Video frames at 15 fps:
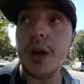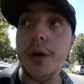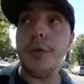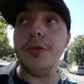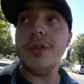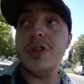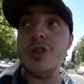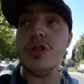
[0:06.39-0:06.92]

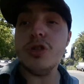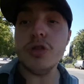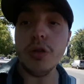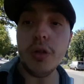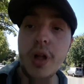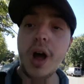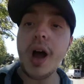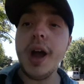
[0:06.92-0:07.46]
of
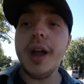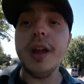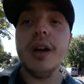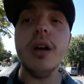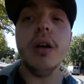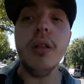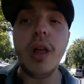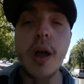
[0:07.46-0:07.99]
July
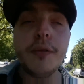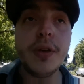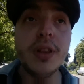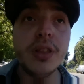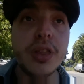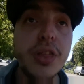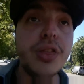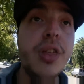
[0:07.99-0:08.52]
11th,